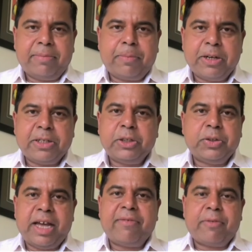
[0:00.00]
person
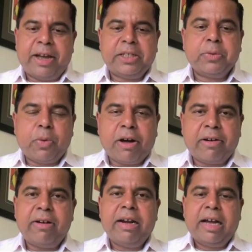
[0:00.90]
should have a right to
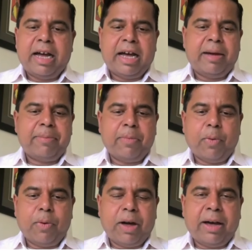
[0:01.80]
water.
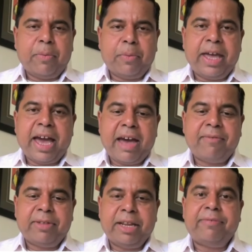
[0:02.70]
We
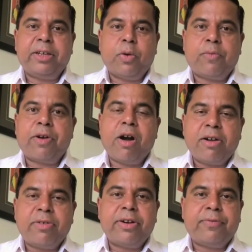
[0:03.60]
have lifted over
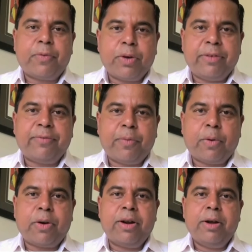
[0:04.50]

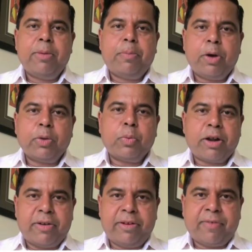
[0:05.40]
144 boil
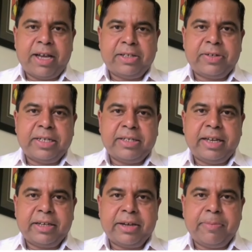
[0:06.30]
water advisories
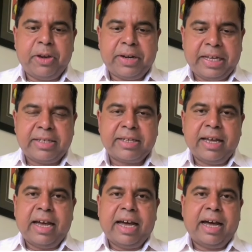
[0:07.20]
in communities.
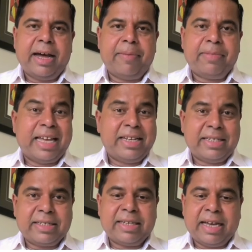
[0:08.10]

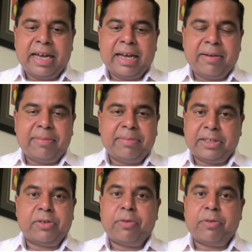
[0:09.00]
That's a